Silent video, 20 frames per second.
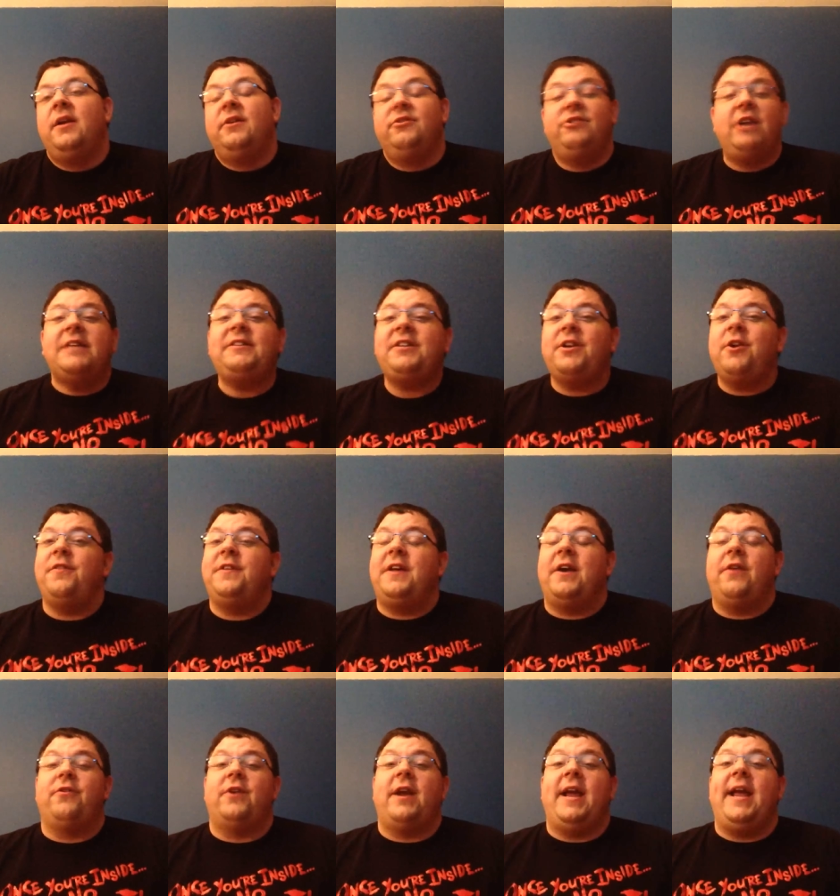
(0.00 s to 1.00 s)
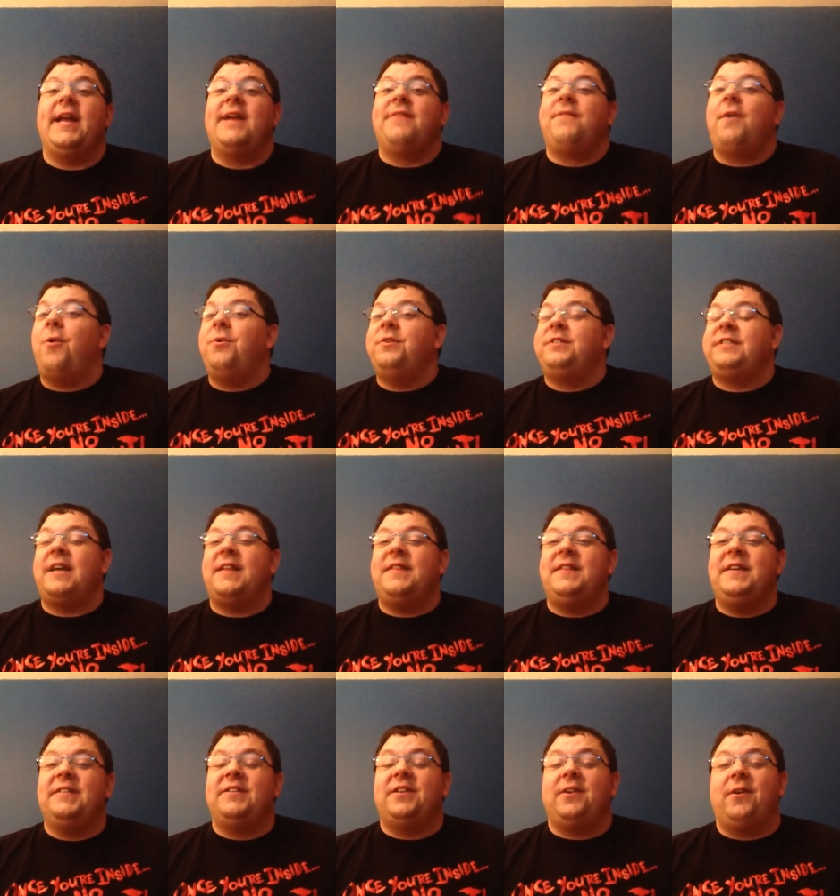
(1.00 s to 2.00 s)
Jason, on the other hand, I've always said
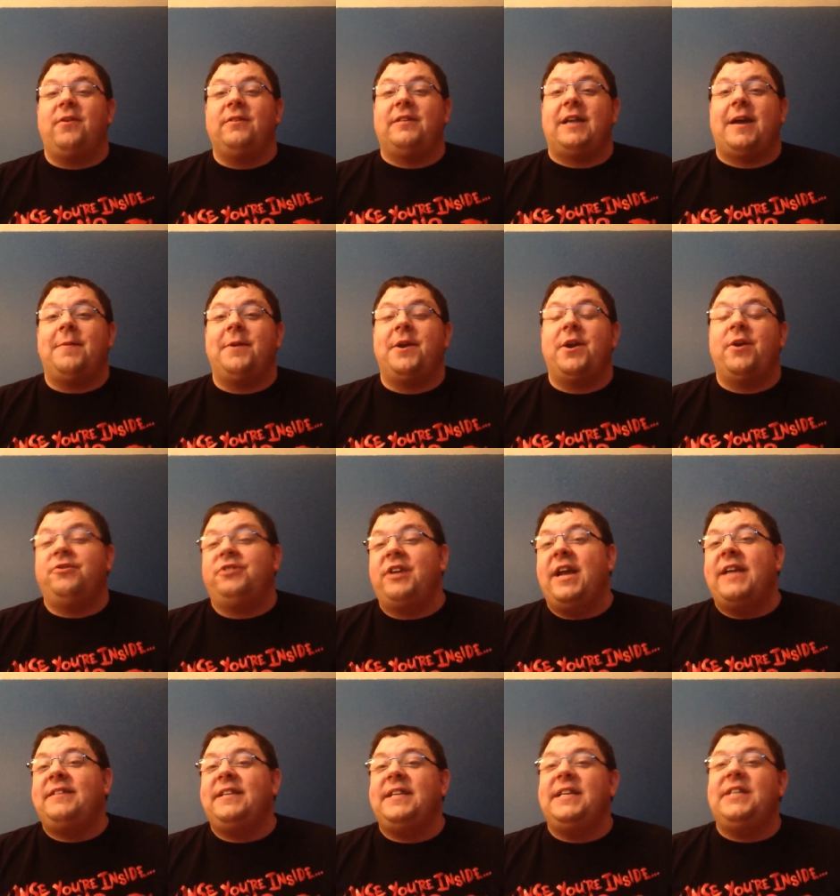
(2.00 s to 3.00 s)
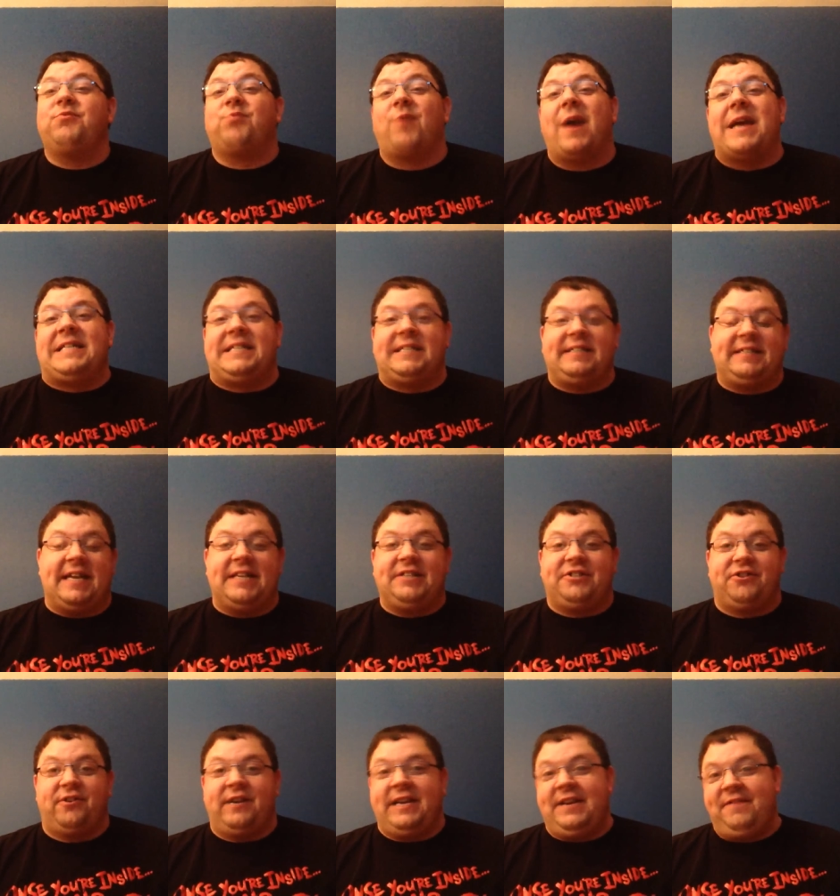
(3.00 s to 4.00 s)
this a long time ago Jason is right to
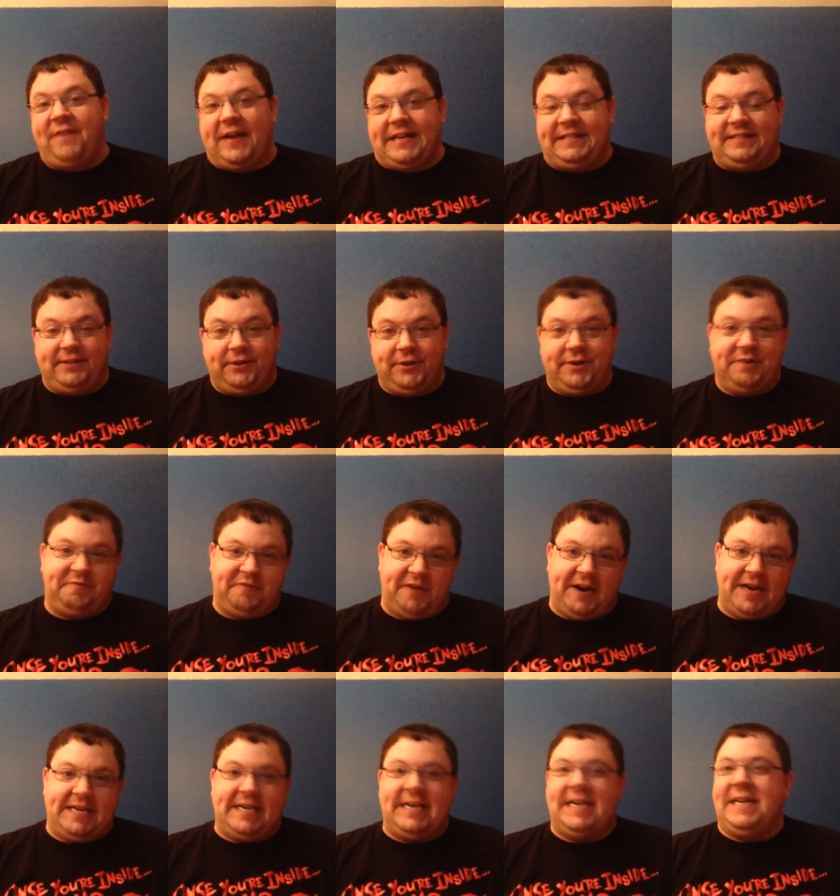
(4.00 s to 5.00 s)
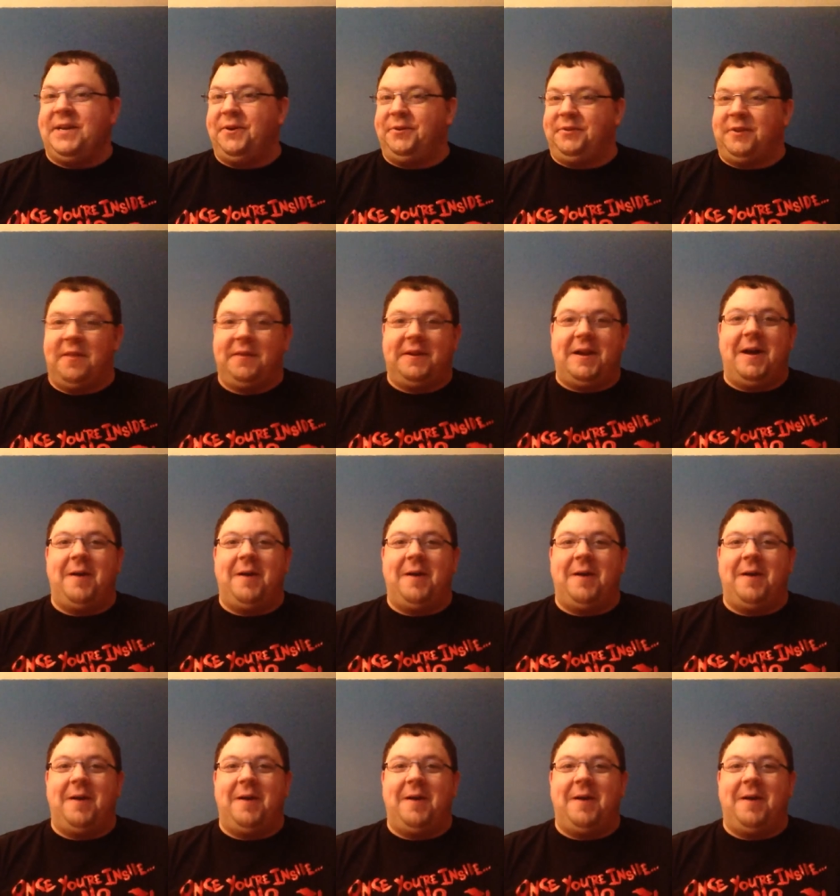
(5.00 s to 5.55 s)
censor. He fights the good fight, he kills all the